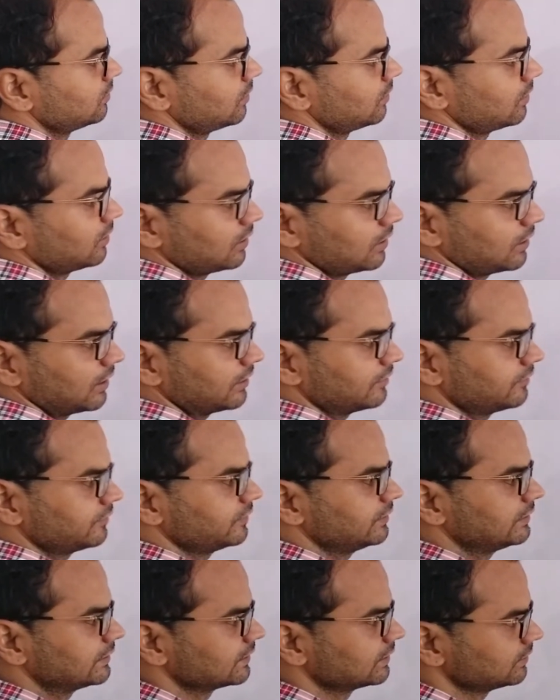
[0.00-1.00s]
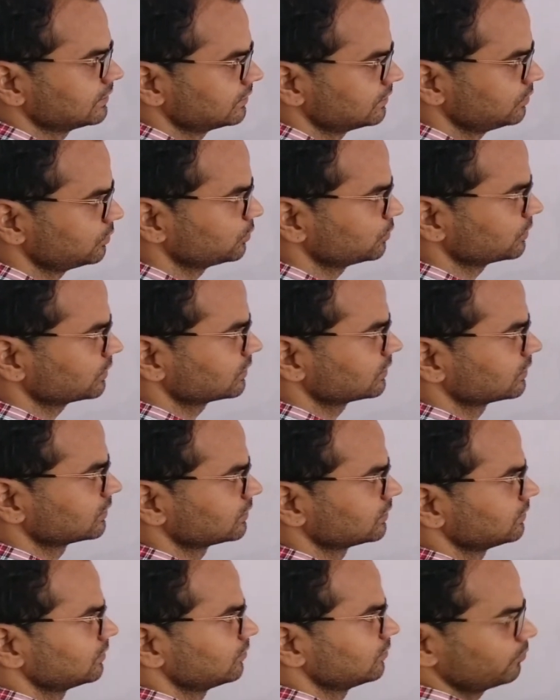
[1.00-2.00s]
Half is used,
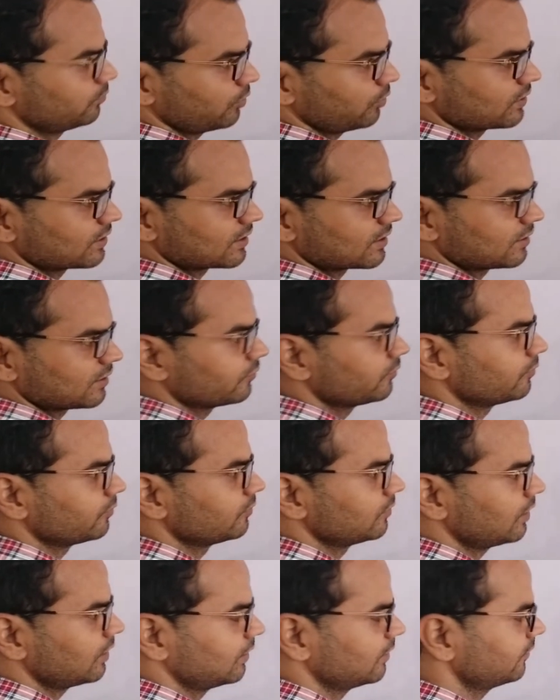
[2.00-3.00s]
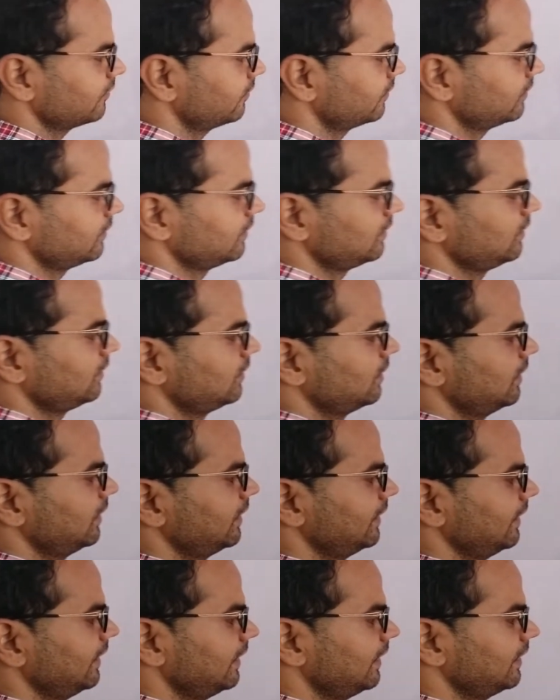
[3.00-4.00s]
positive half, and
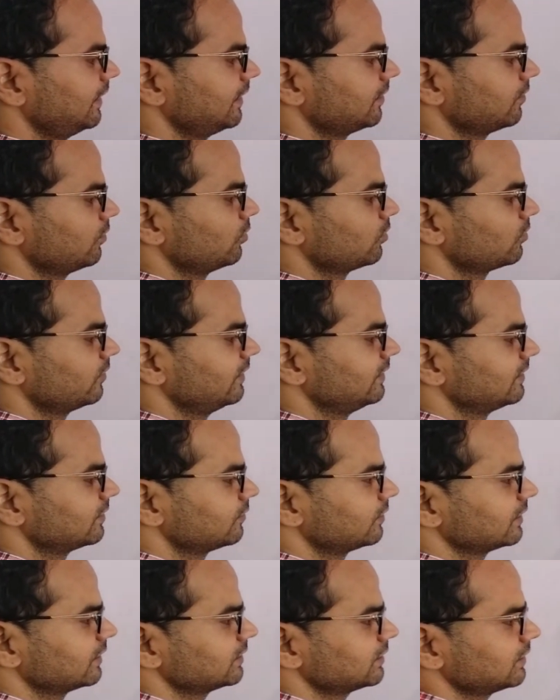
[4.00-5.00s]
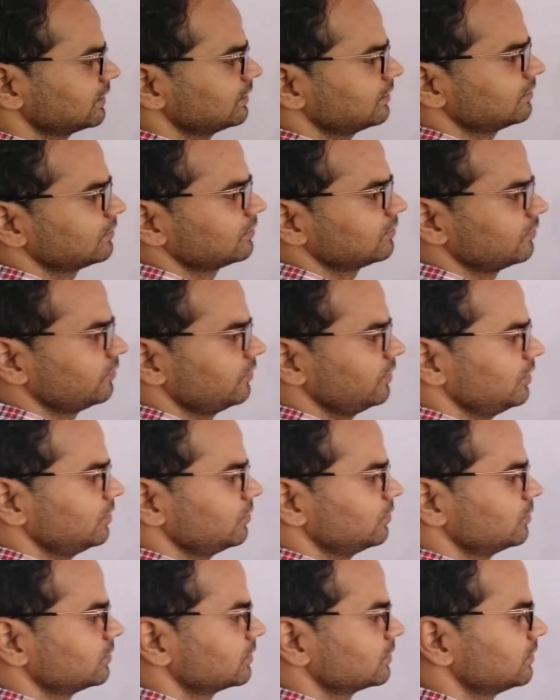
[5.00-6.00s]
anti-clockwise rotation we
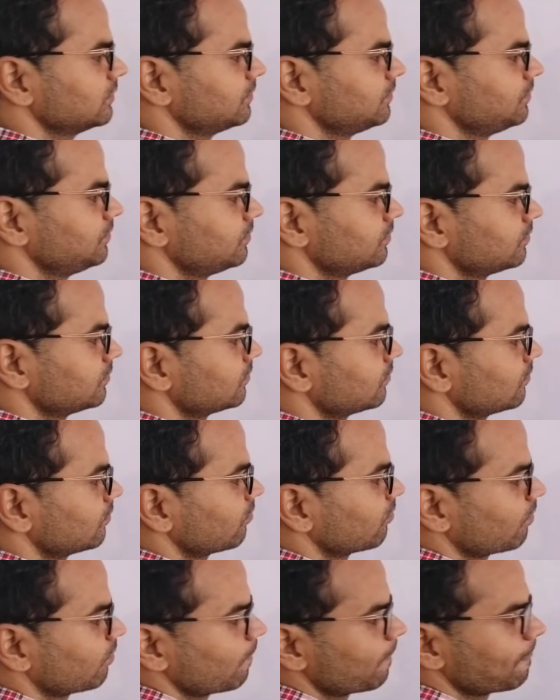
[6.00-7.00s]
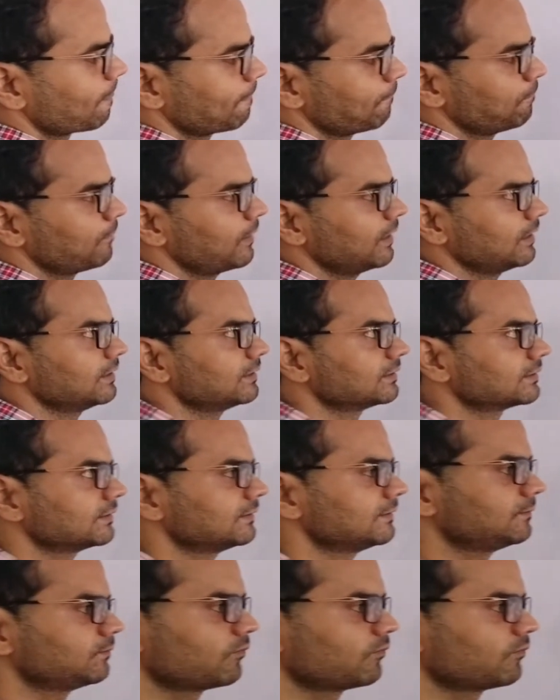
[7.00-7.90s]
use minus